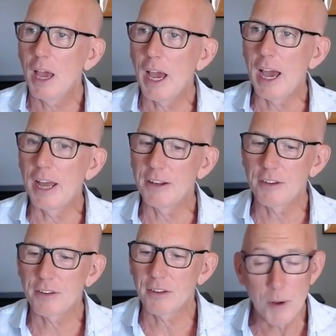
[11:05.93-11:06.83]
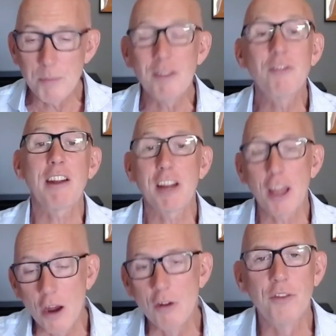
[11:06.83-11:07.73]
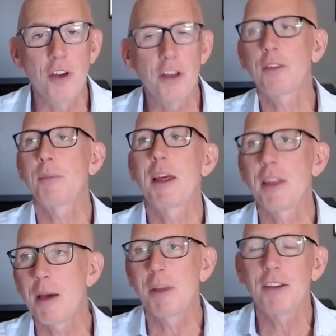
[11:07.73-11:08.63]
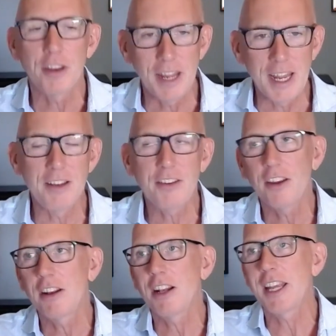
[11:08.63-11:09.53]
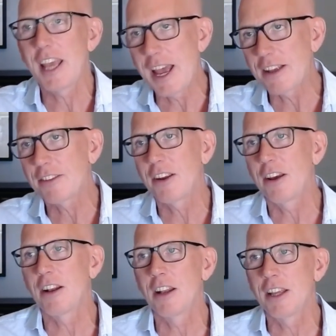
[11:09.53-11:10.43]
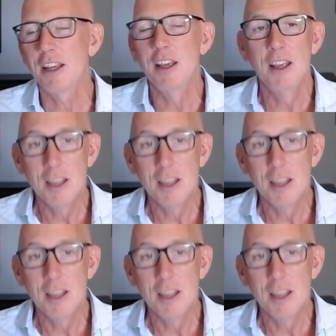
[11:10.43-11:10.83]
And we'd been very overt about that mission, internally, externally,